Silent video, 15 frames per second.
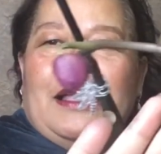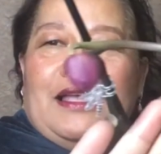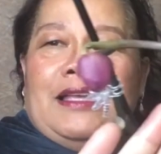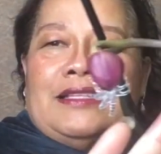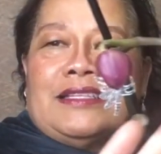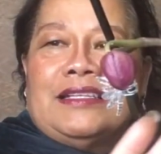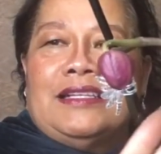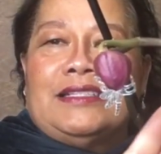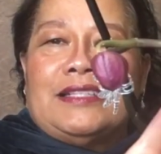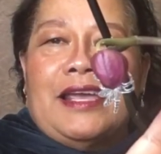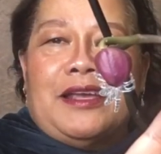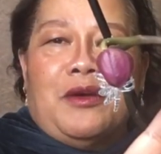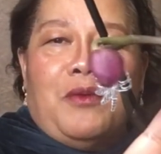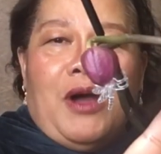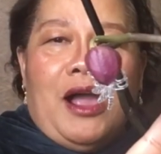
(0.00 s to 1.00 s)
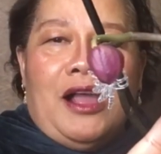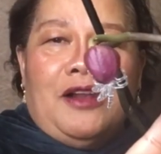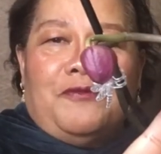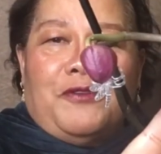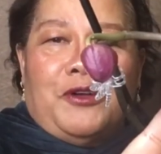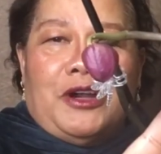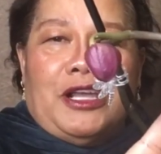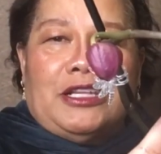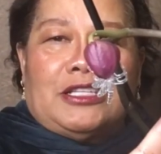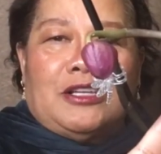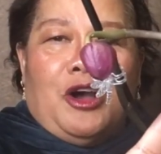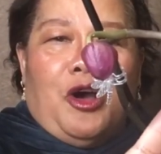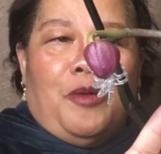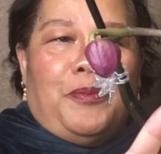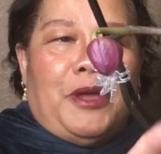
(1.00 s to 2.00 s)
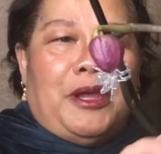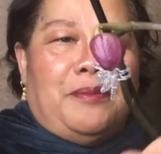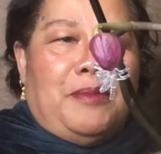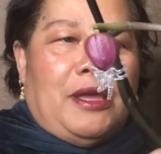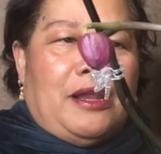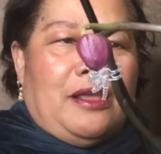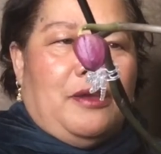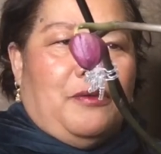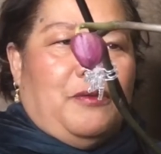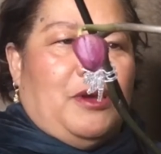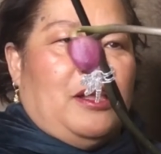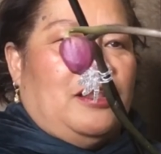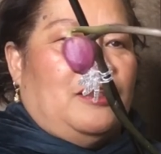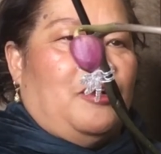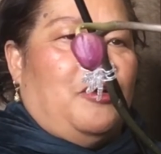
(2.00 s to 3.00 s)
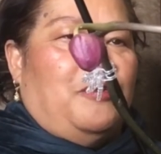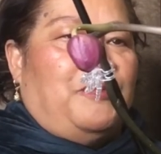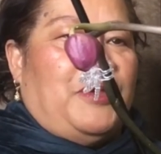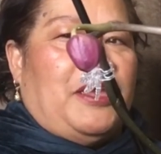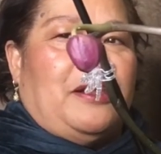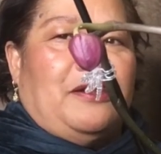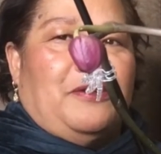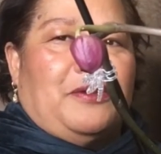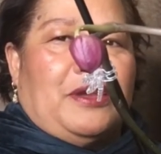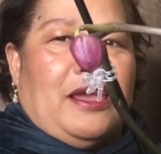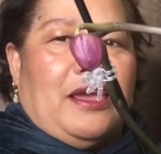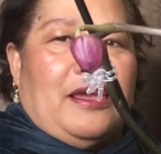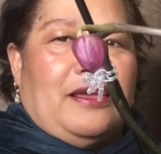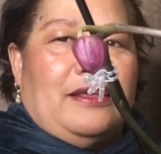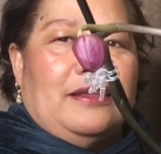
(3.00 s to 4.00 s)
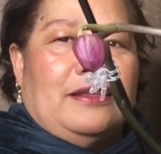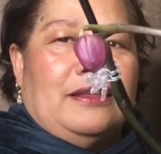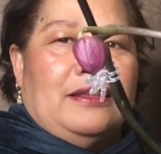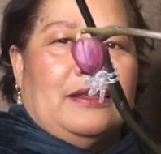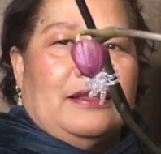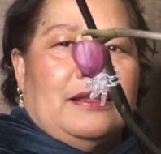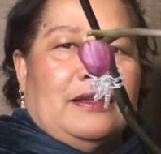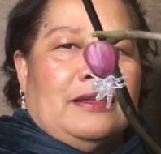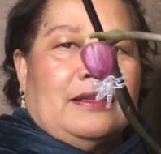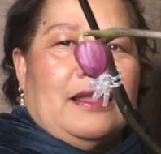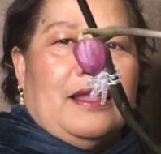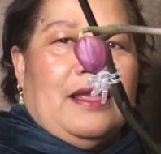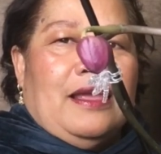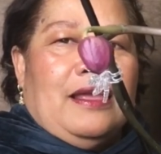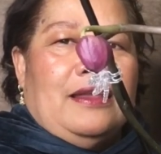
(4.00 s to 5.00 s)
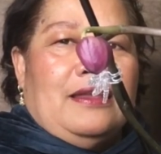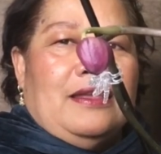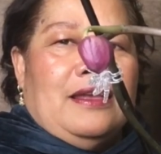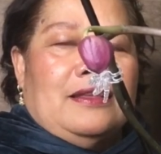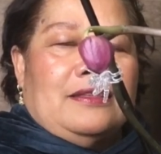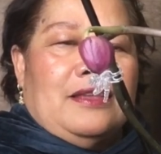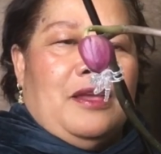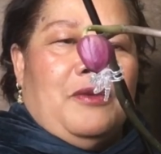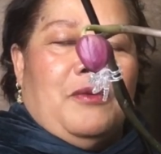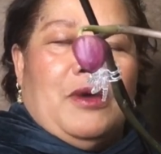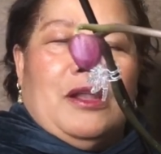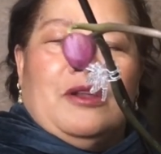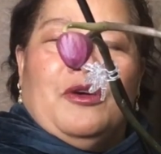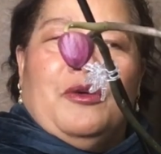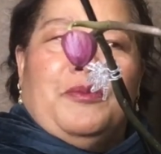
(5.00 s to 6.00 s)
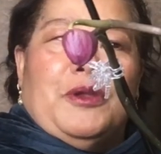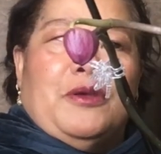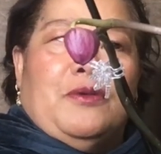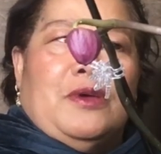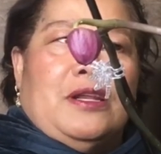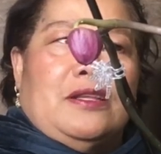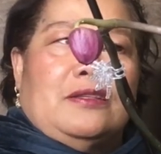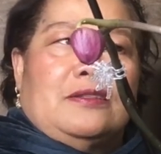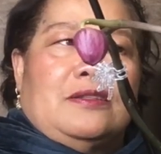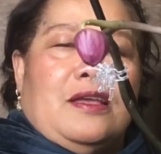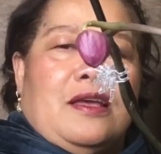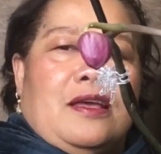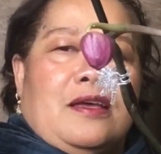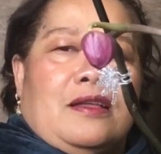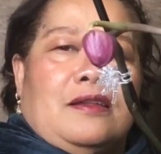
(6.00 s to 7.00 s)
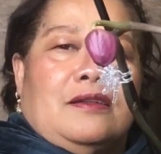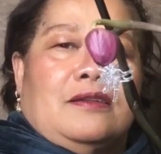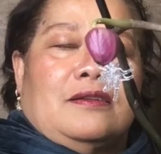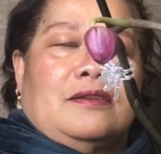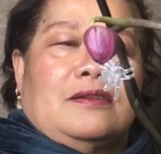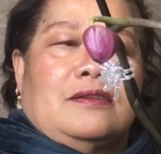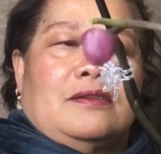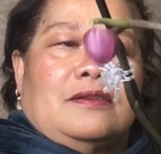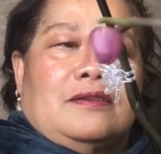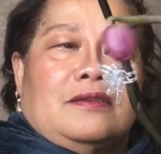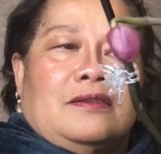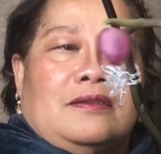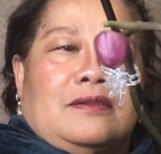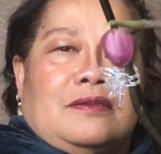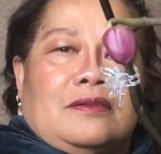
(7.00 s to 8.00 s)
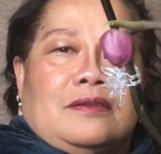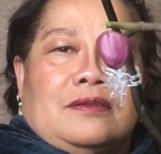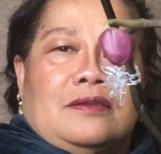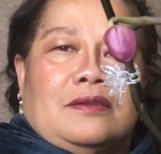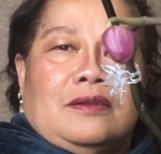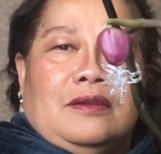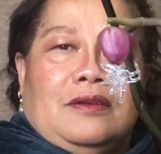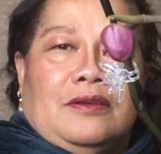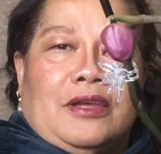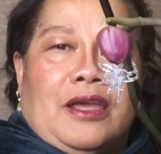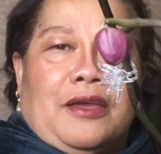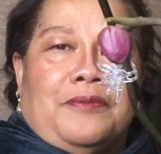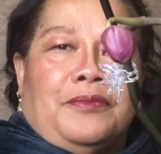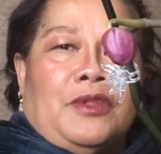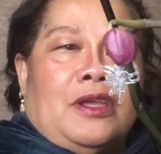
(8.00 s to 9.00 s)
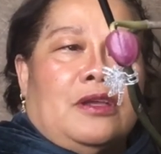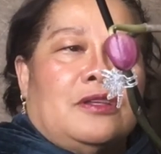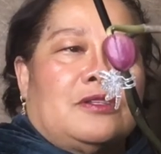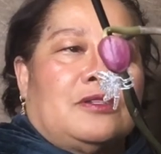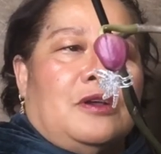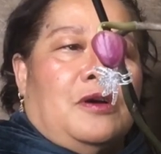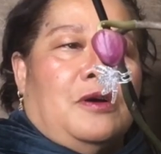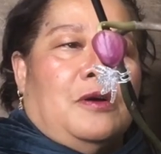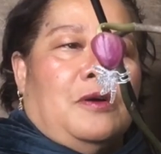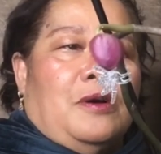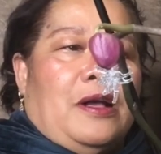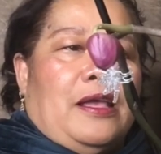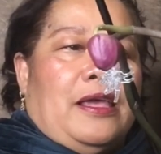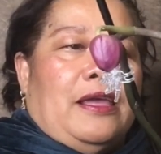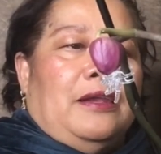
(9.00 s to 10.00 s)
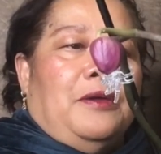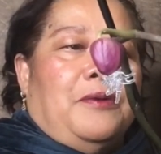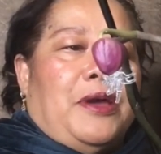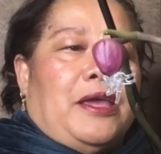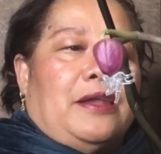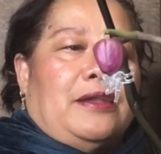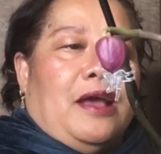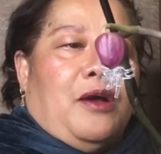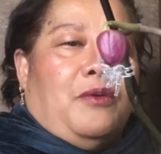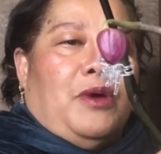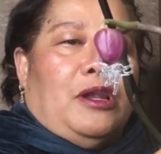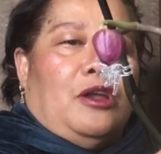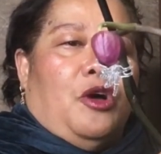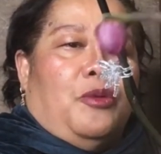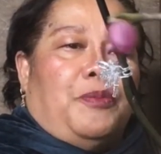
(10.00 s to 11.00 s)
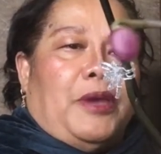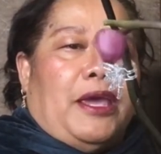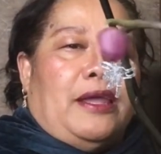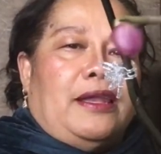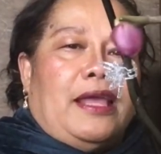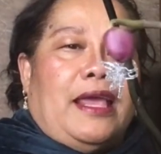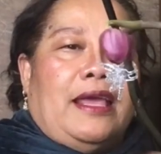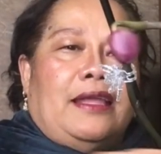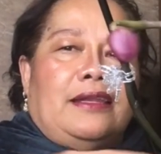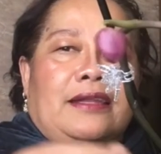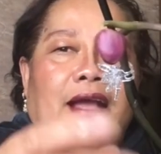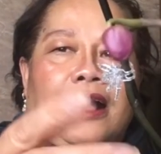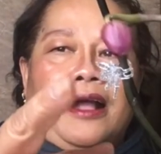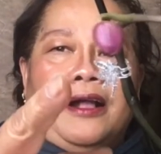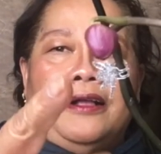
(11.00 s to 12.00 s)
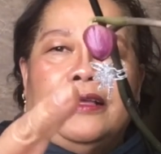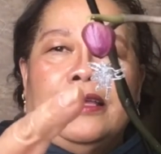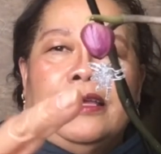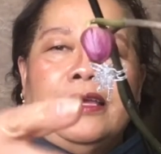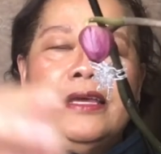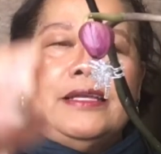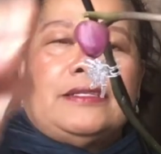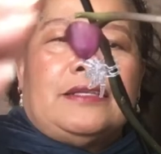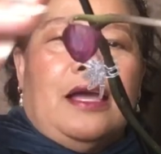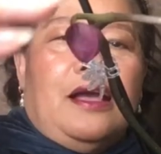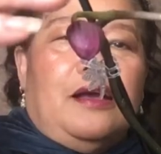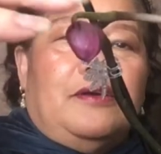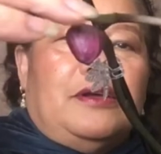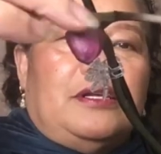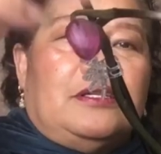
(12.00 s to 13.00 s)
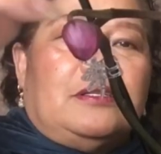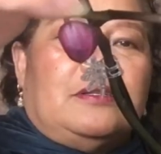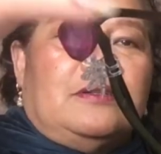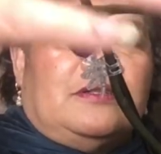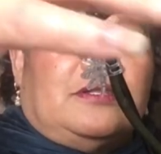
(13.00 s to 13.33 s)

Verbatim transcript: It's gonna take a while for it to open, but it will open. Okay. and yes, it will open. What is that? Okay, so anyway, that will open, and uh, it's got one, two,